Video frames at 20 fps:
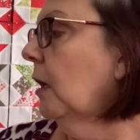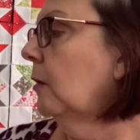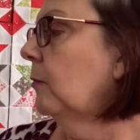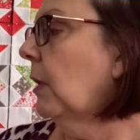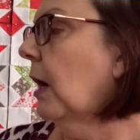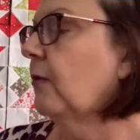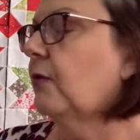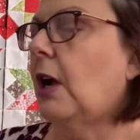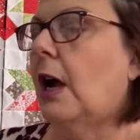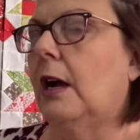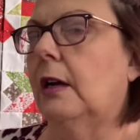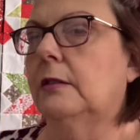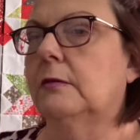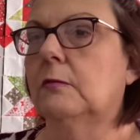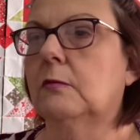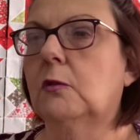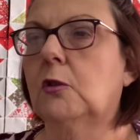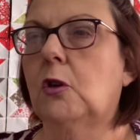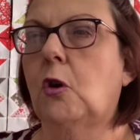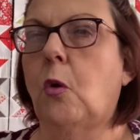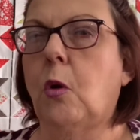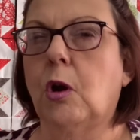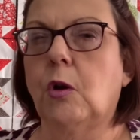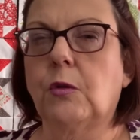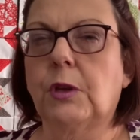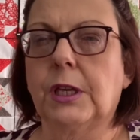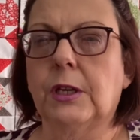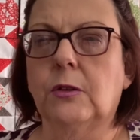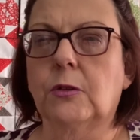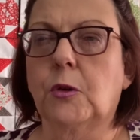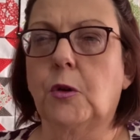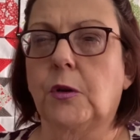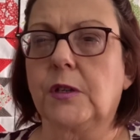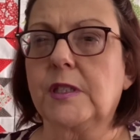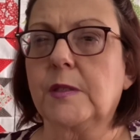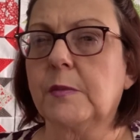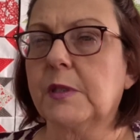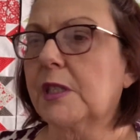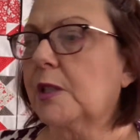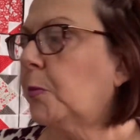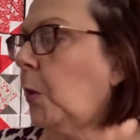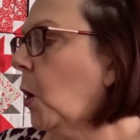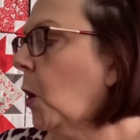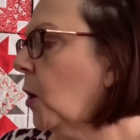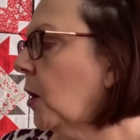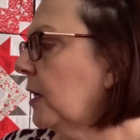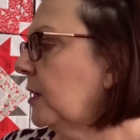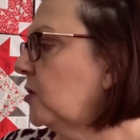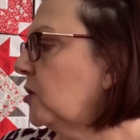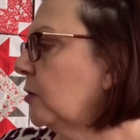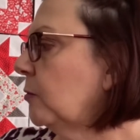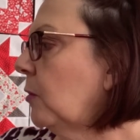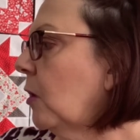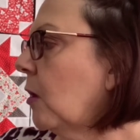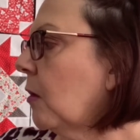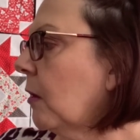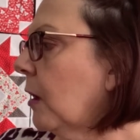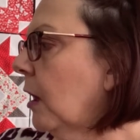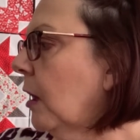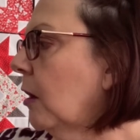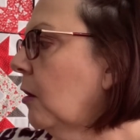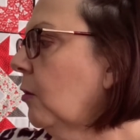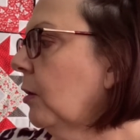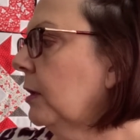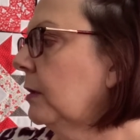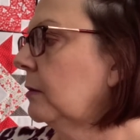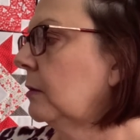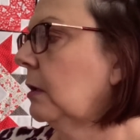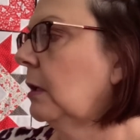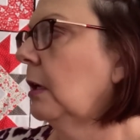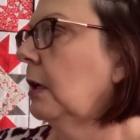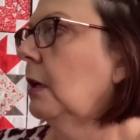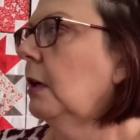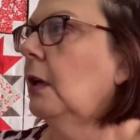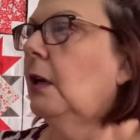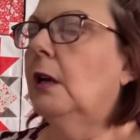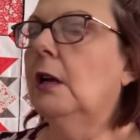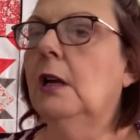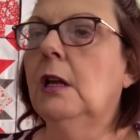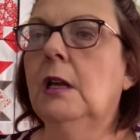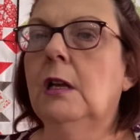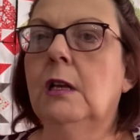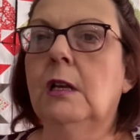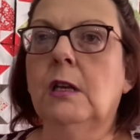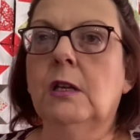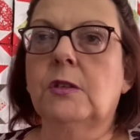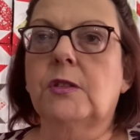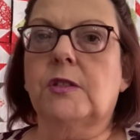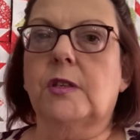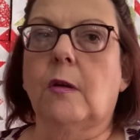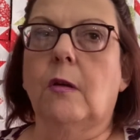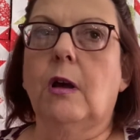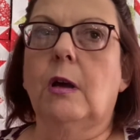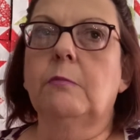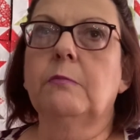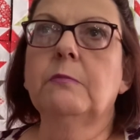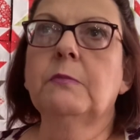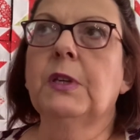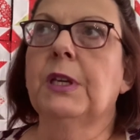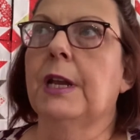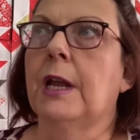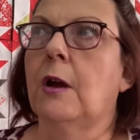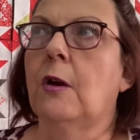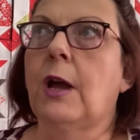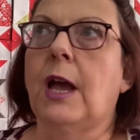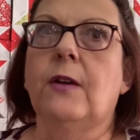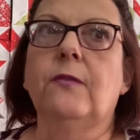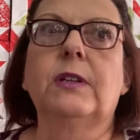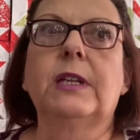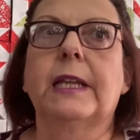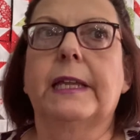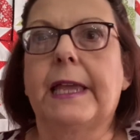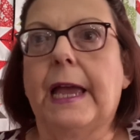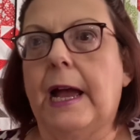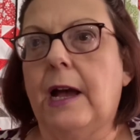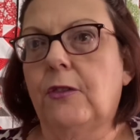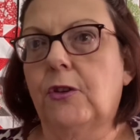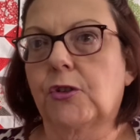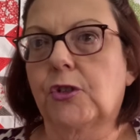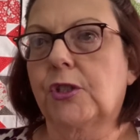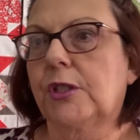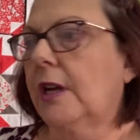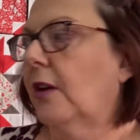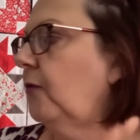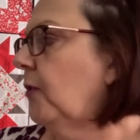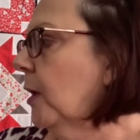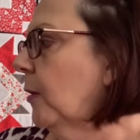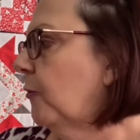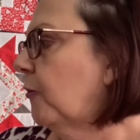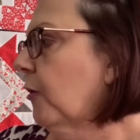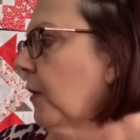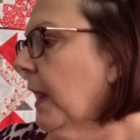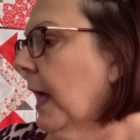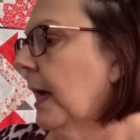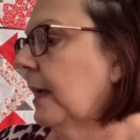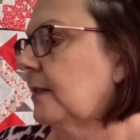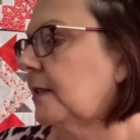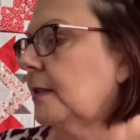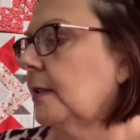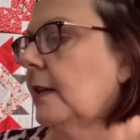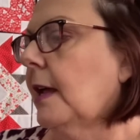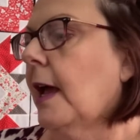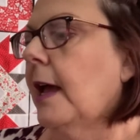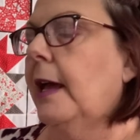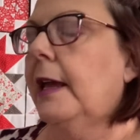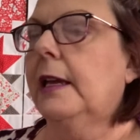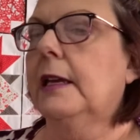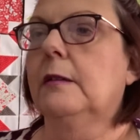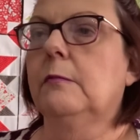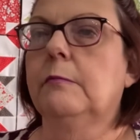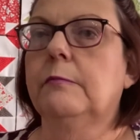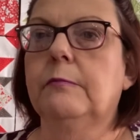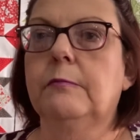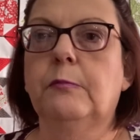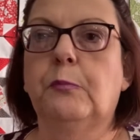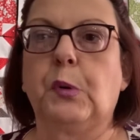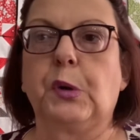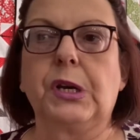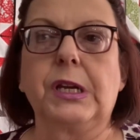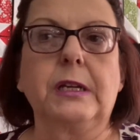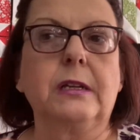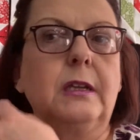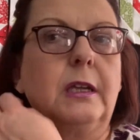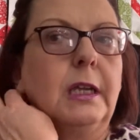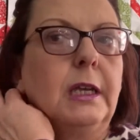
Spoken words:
I've got Quilt Guild Christmas party tomorrow, and so I'm, having to gather stuff up for that today and bring,